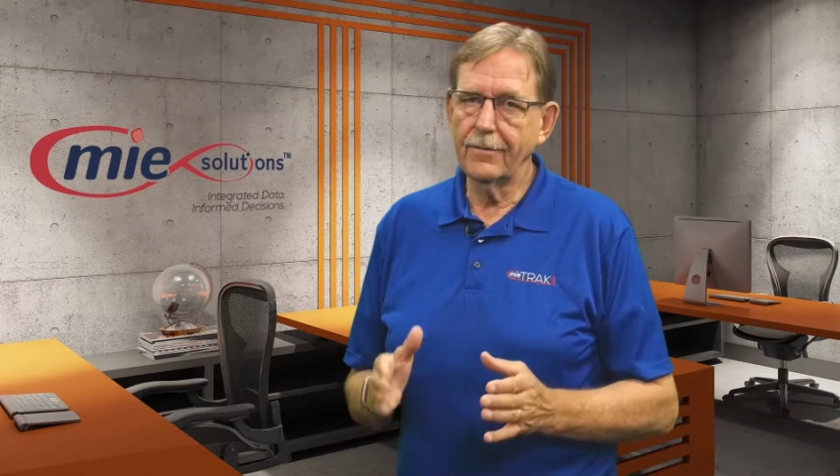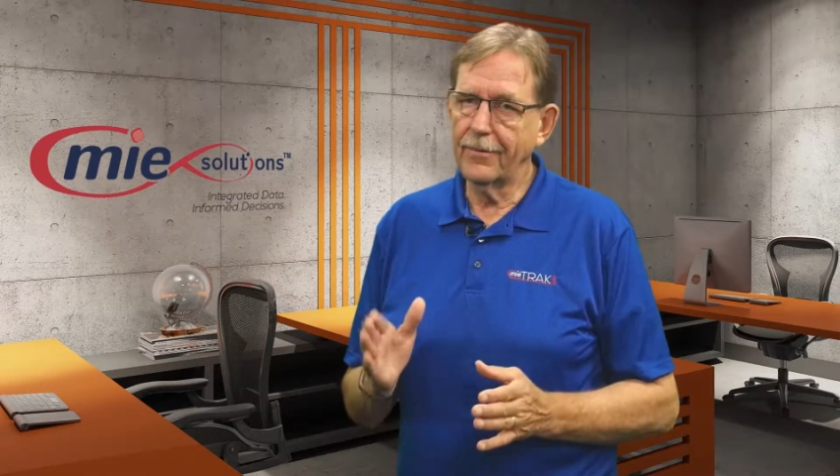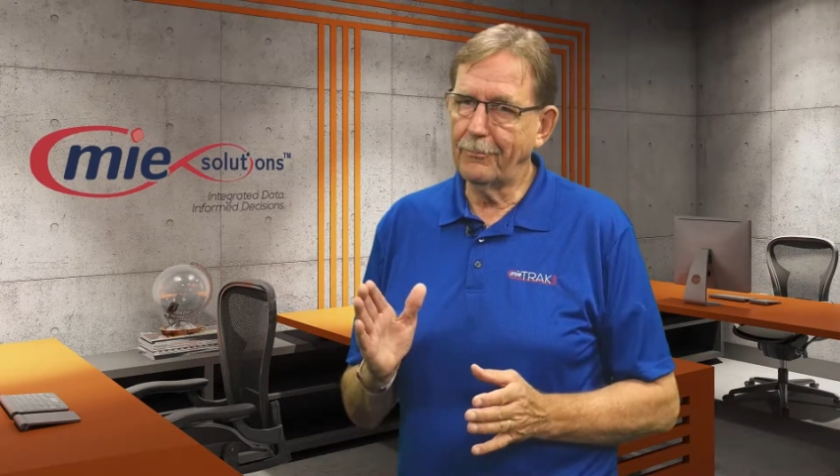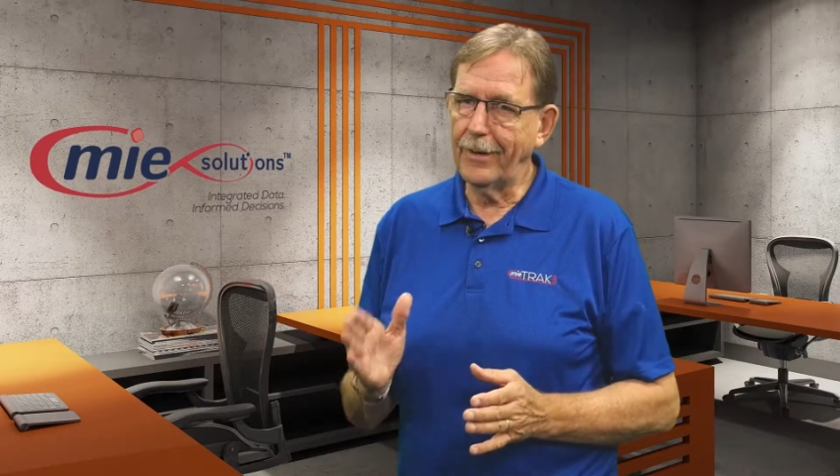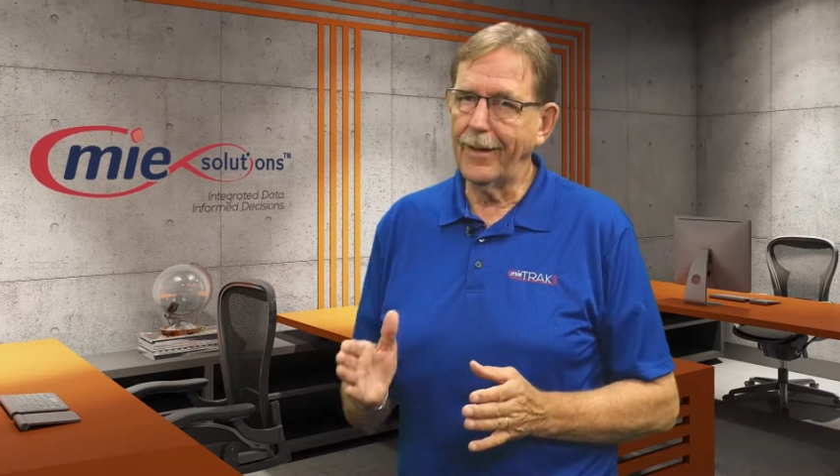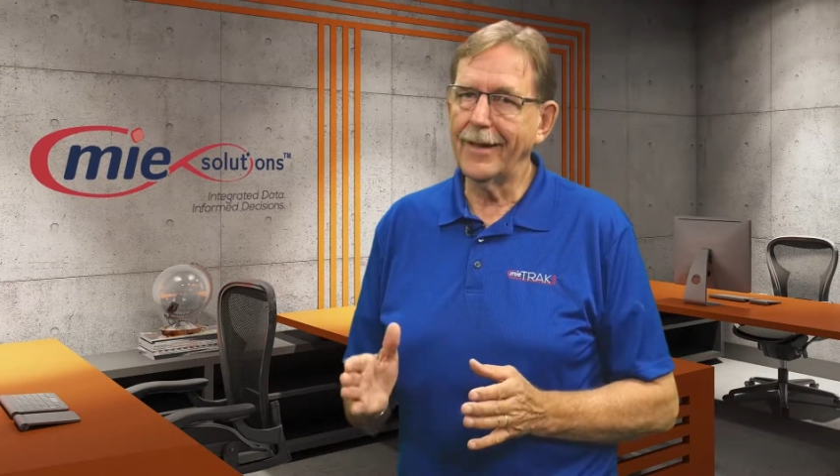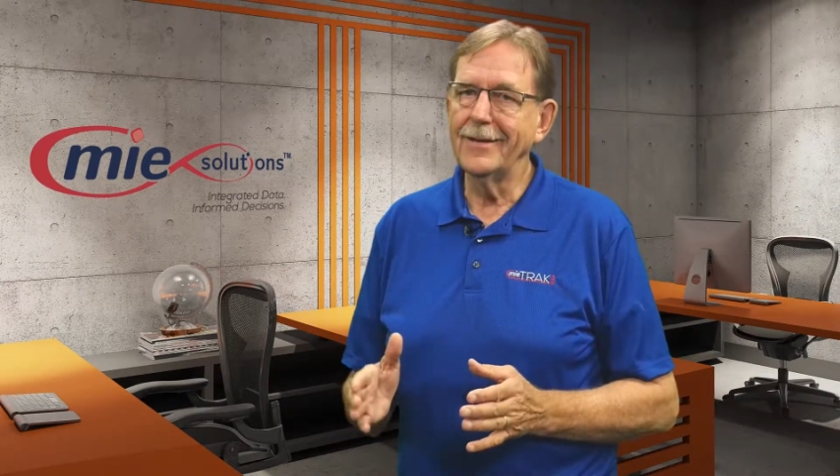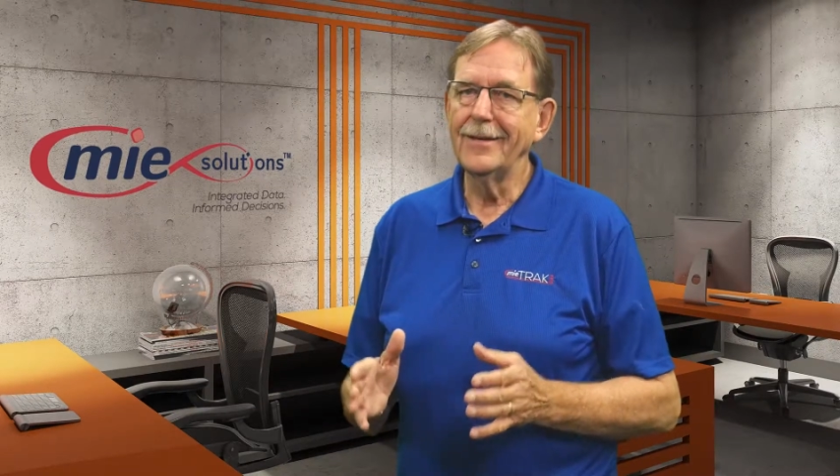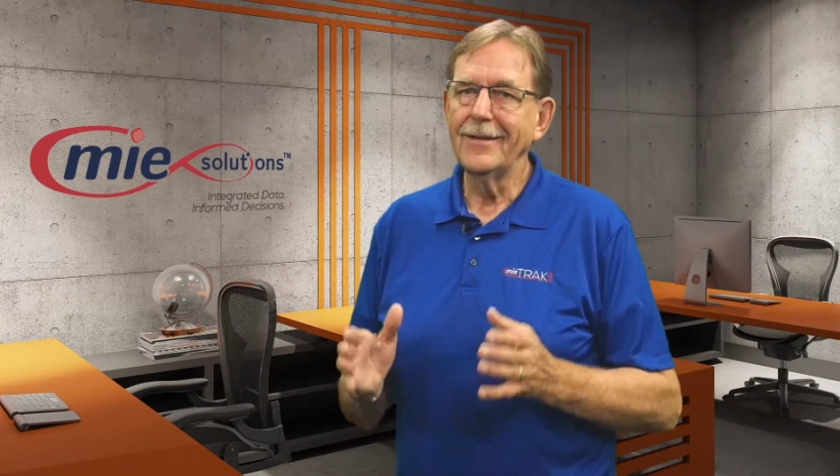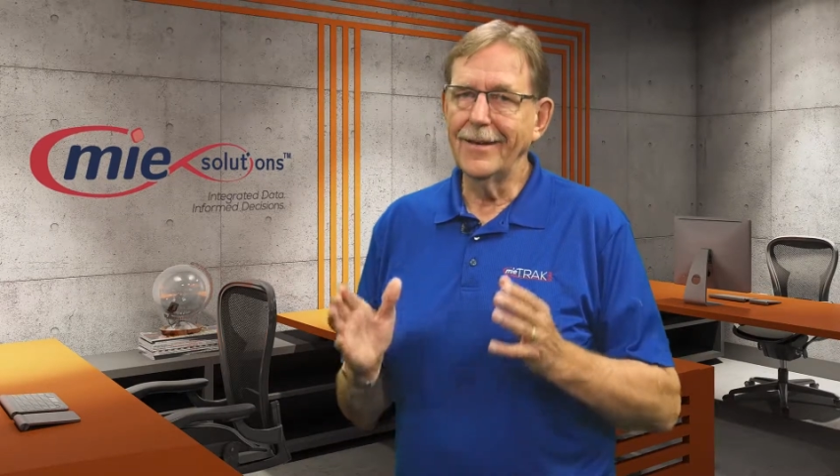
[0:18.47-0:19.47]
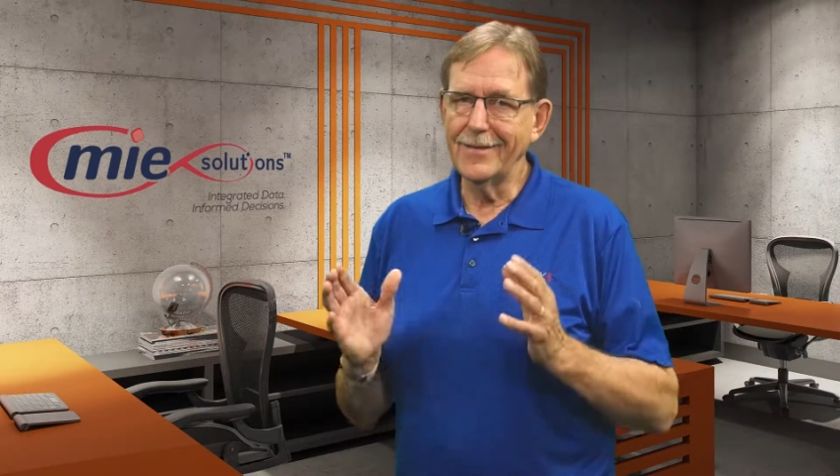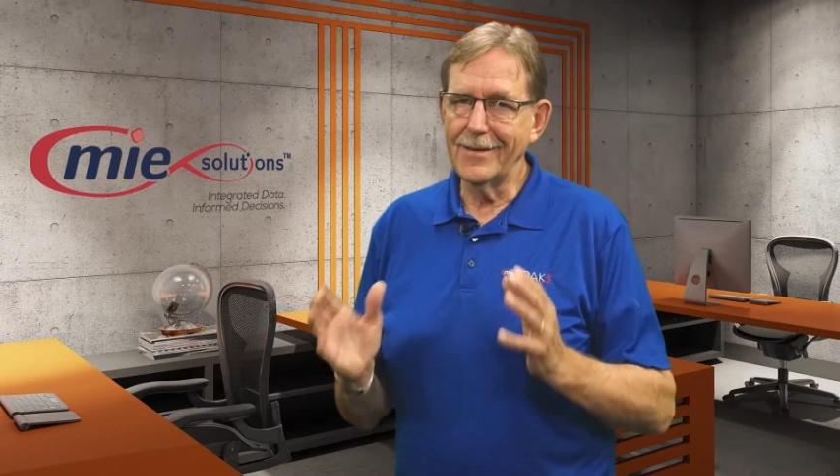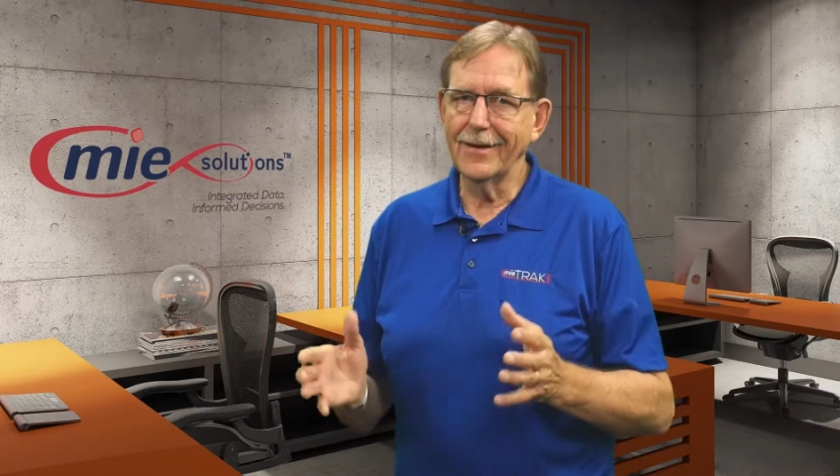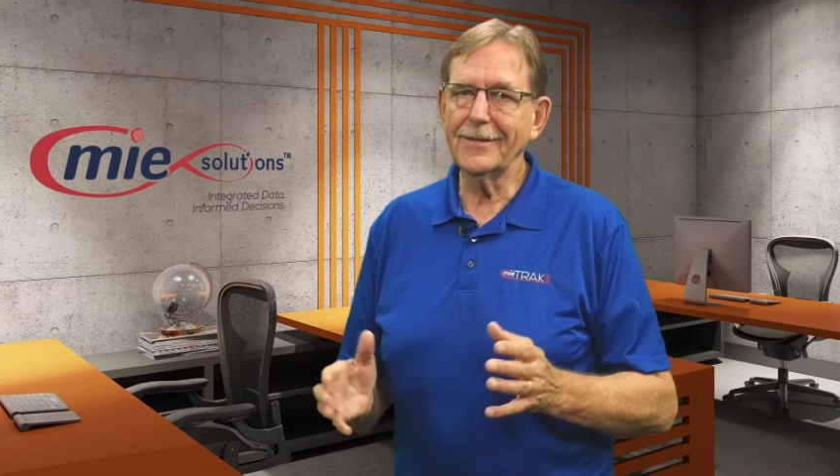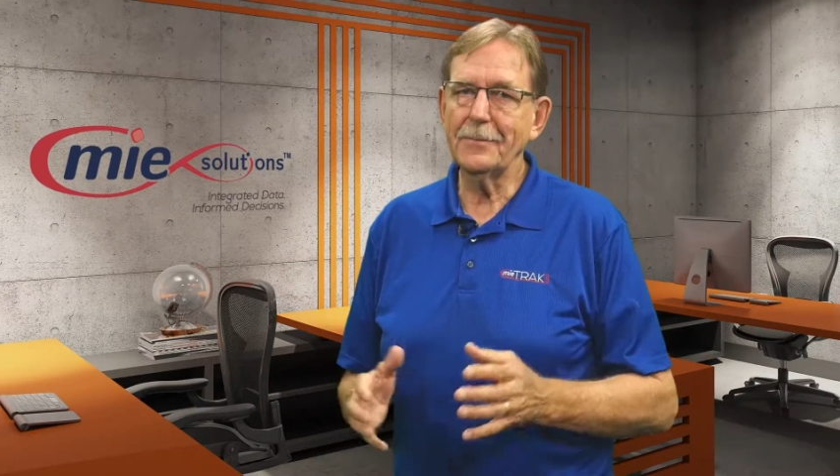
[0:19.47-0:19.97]
the bad, and
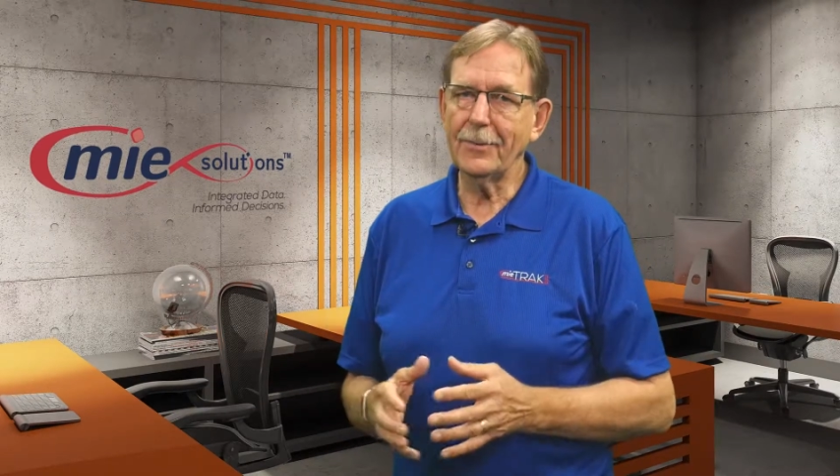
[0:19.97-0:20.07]
the ugly